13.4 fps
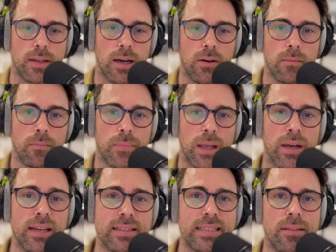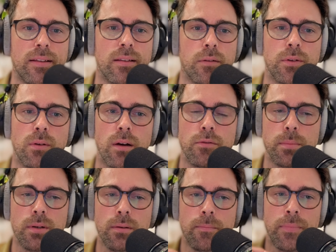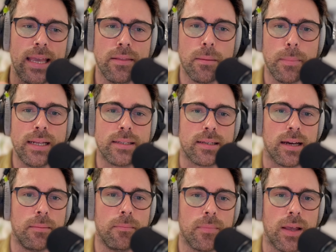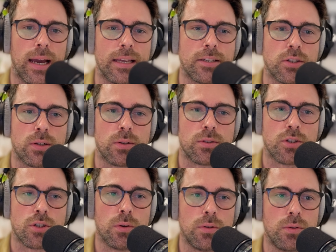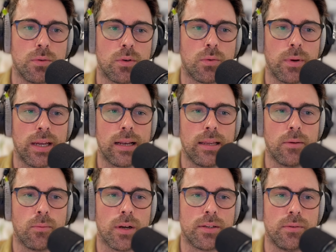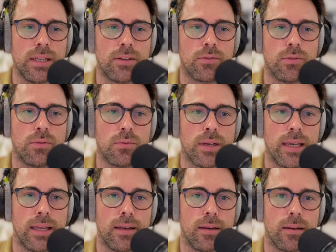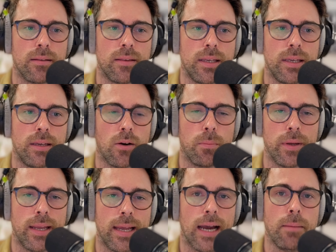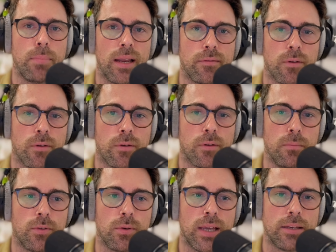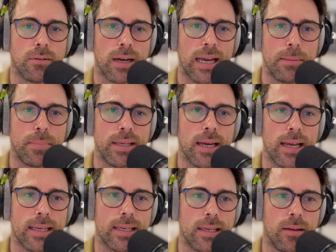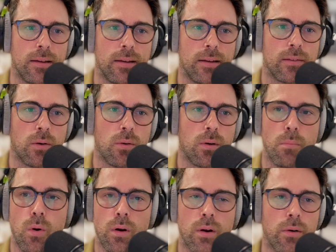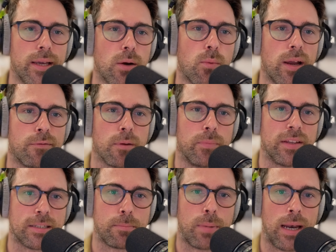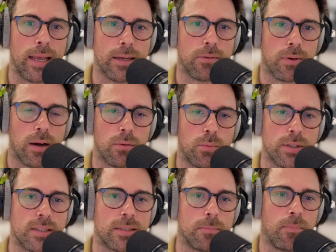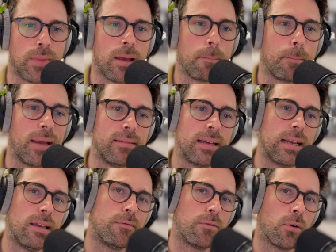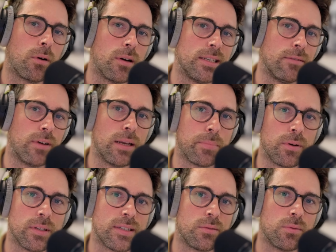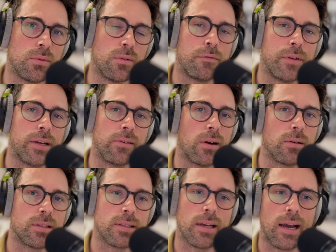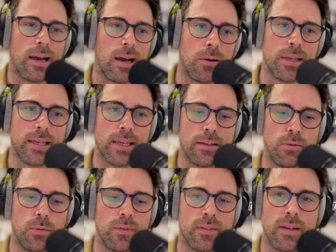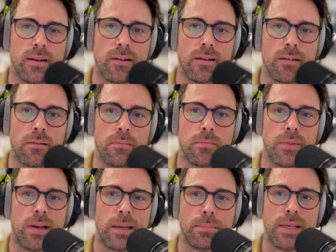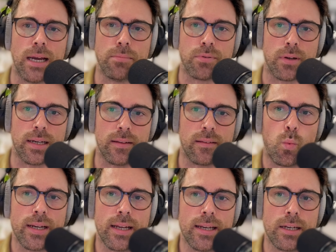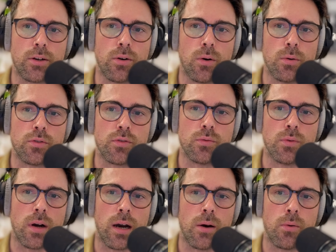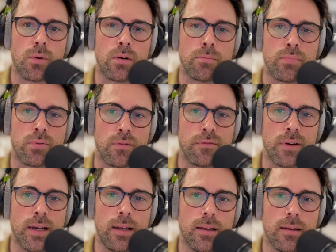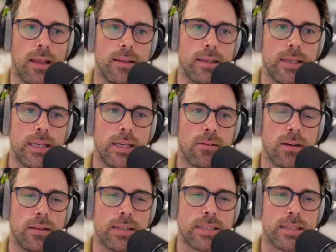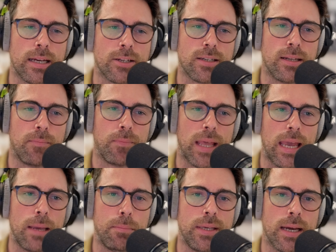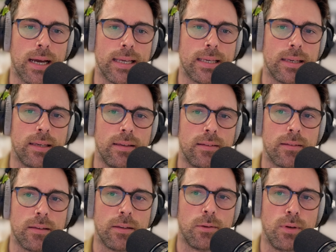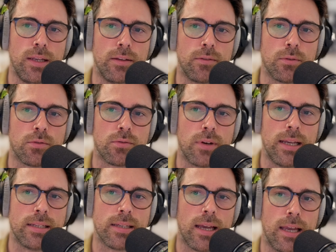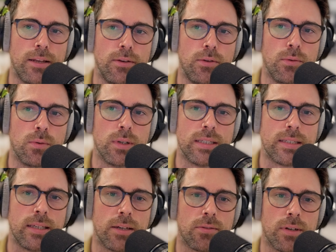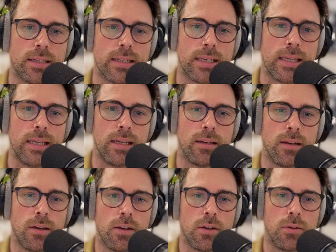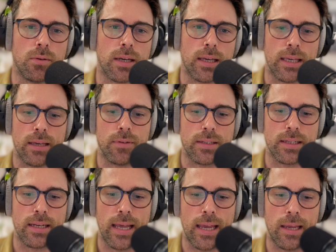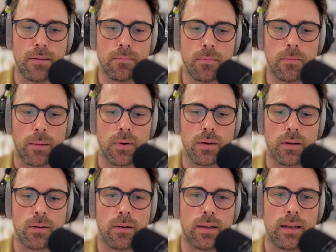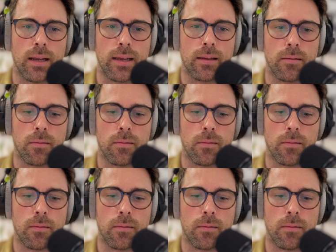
now. I'm going to send this off to Lovable. In the meantime, I show you quickly what you need to do in the OpenAI platform to get your API key. So going away from this playground, which is basically for developers to figure out how they can use their API product, we're going to go to our profile, and here in the section API keys, you need to create a new secret key. You can give it a name. I'm going to call it like